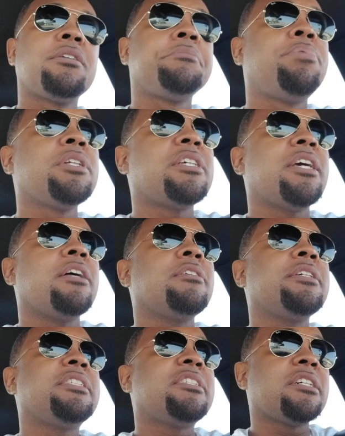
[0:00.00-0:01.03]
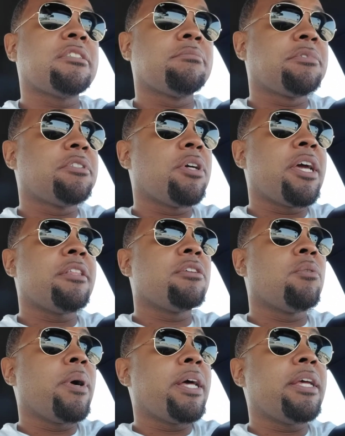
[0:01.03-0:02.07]
put together these systems together the
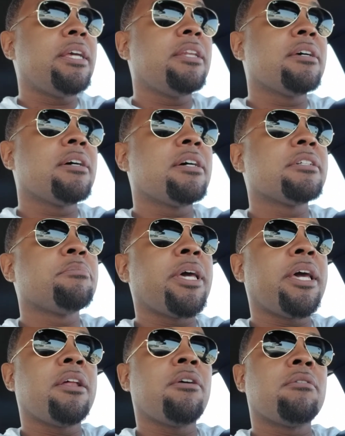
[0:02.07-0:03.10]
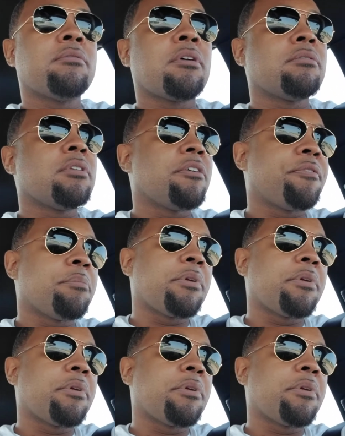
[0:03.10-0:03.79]
way that he does, man, on different